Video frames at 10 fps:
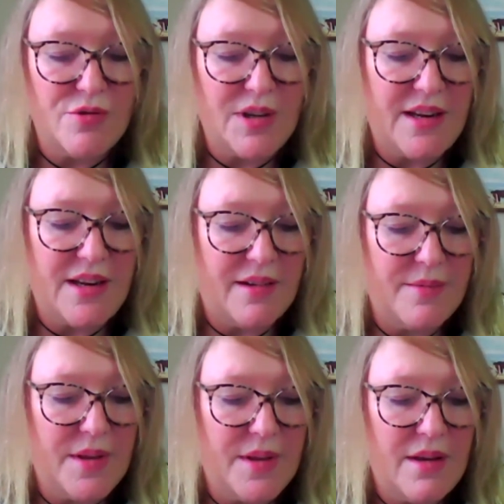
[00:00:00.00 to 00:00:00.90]
our
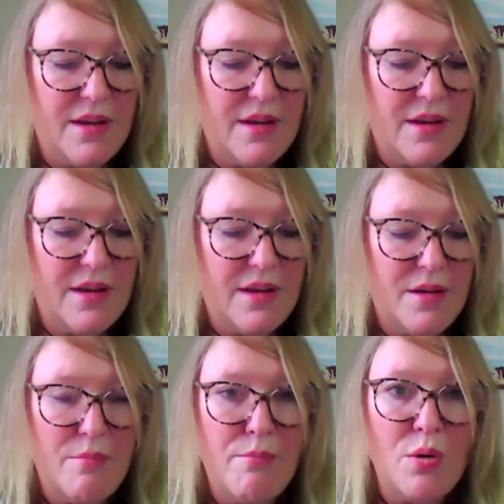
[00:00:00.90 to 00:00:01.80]
ancestral
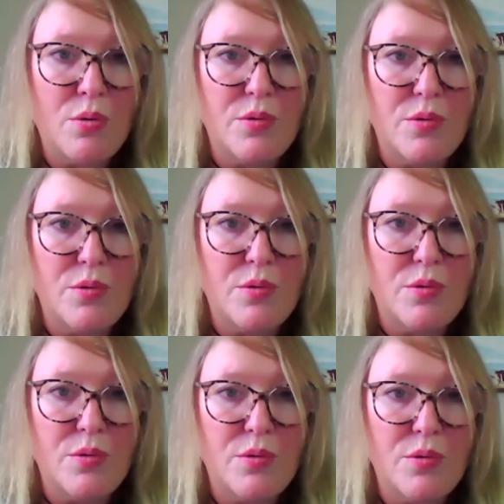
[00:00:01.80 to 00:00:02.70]
leader,
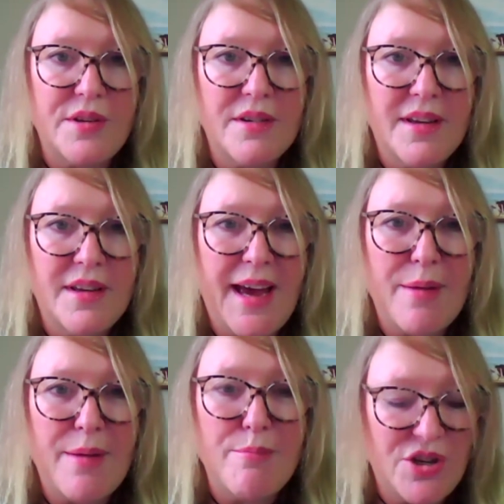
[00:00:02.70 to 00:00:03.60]

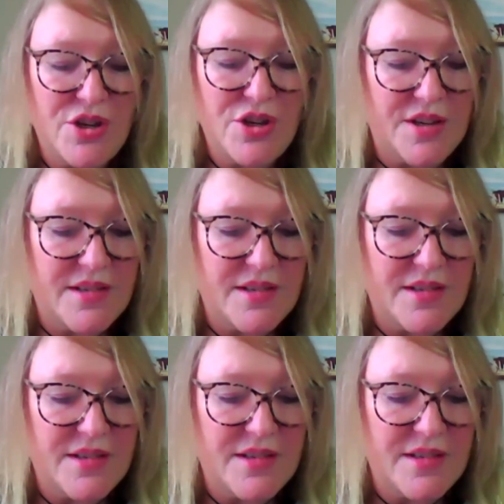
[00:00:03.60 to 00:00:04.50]
bold,
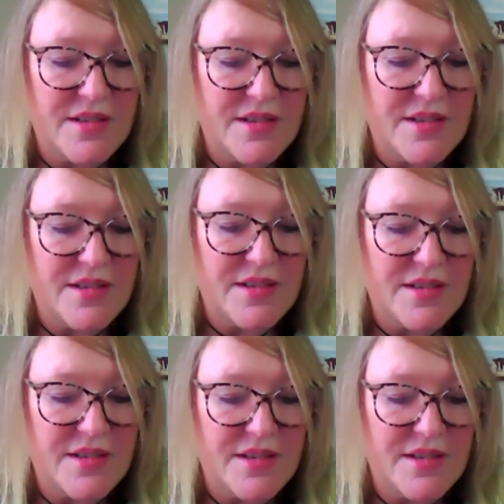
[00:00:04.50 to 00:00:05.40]

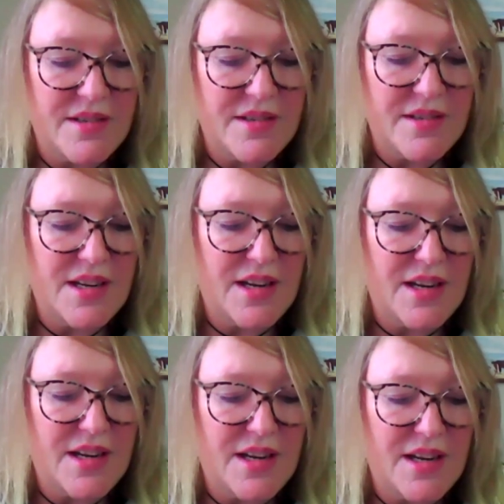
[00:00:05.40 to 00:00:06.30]
ambitious, and
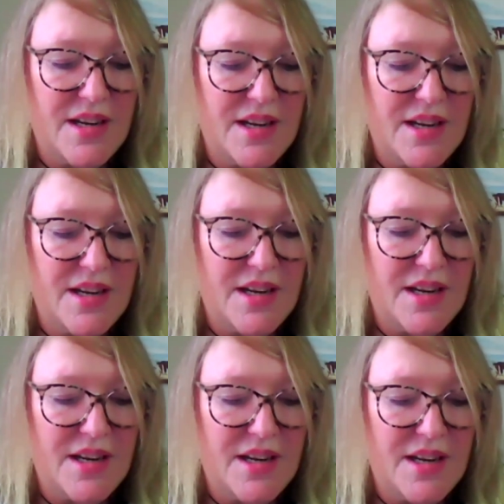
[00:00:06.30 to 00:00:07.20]

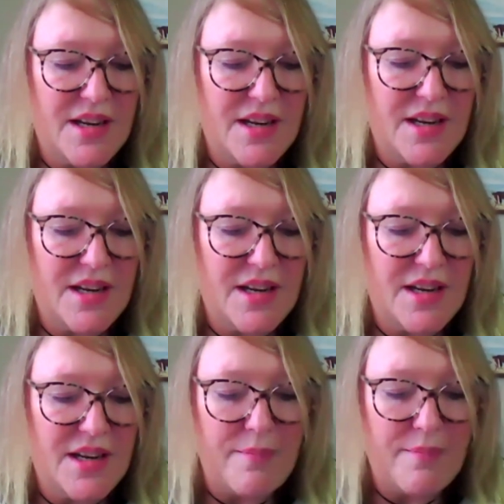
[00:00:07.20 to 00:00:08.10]
tenacious,
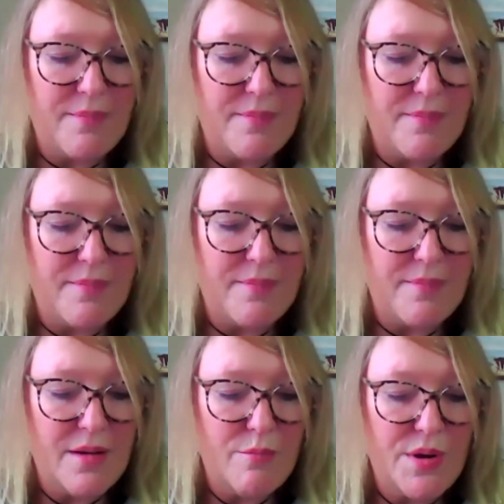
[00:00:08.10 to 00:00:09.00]

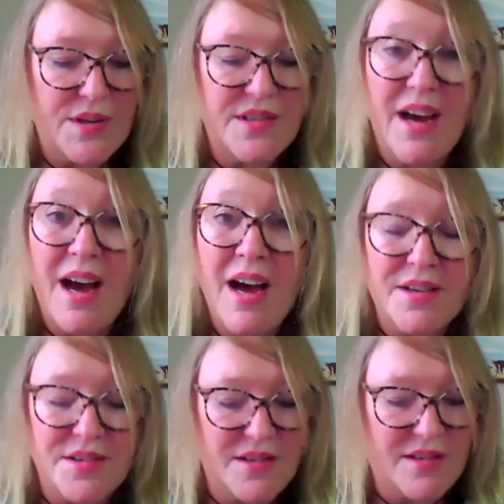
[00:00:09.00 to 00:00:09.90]
indignant to
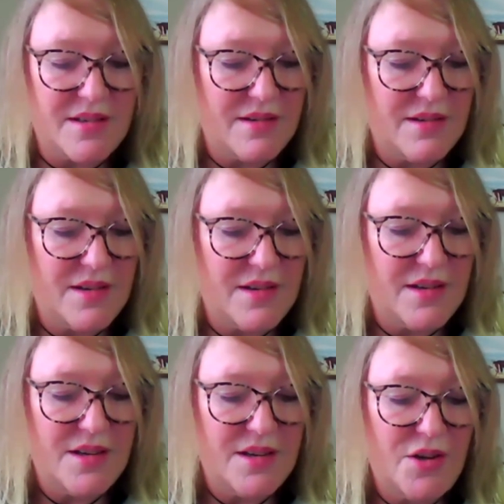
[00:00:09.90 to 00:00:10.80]
them.
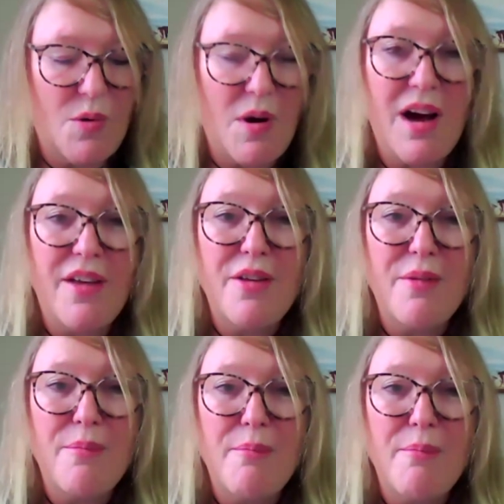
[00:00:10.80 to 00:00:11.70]
But to
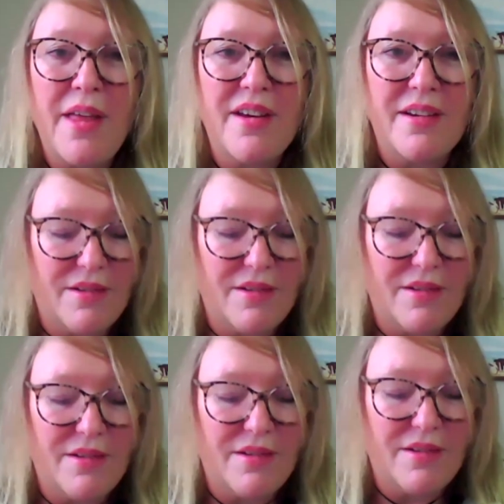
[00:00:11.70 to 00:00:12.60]
us,
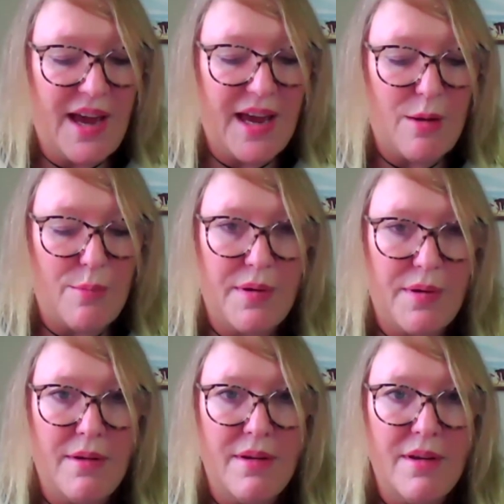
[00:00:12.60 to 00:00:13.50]
you are the
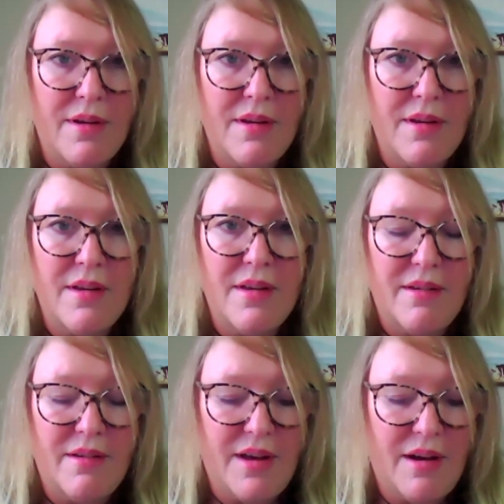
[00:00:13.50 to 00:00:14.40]
mother
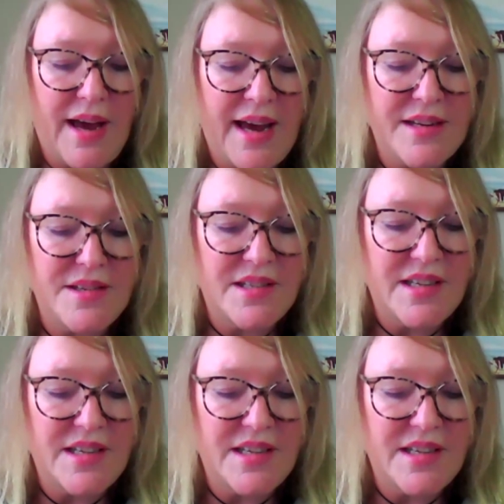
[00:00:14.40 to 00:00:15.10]
of the Cape,